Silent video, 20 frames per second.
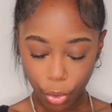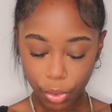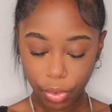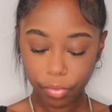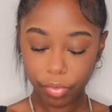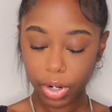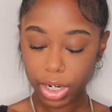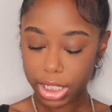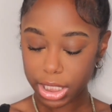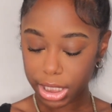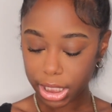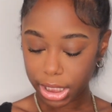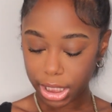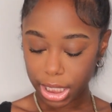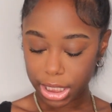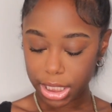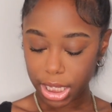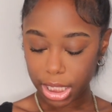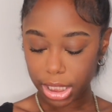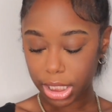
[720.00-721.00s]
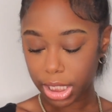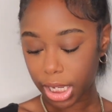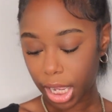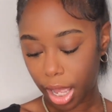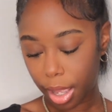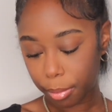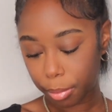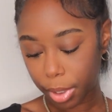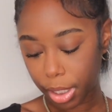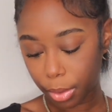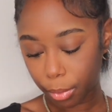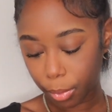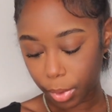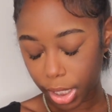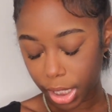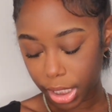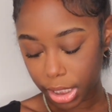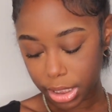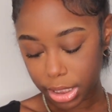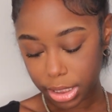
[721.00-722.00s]
the first thing that Tati got me
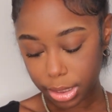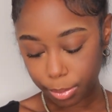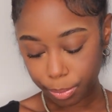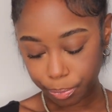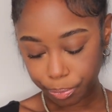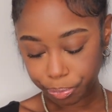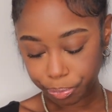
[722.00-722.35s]
was